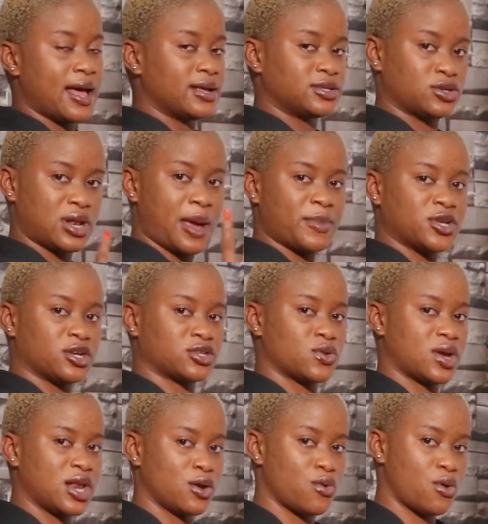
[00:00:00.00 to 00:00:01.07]
So let me just
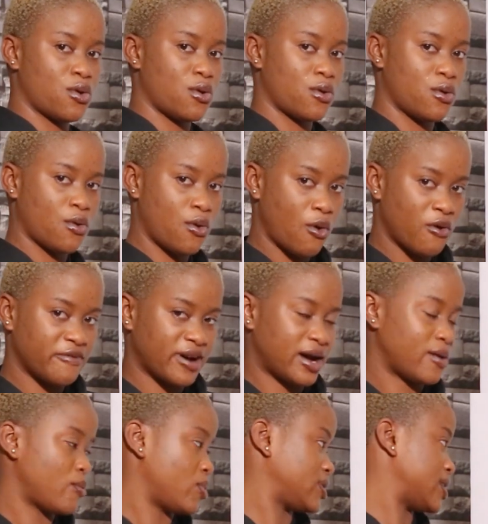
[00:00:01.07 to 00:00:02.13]
quickly go over
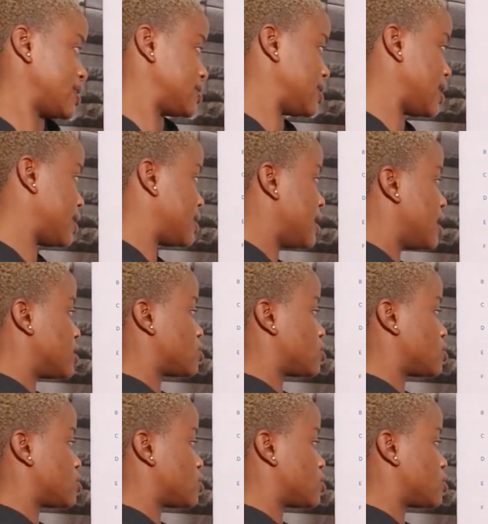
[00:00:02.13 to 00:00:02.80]
what I said.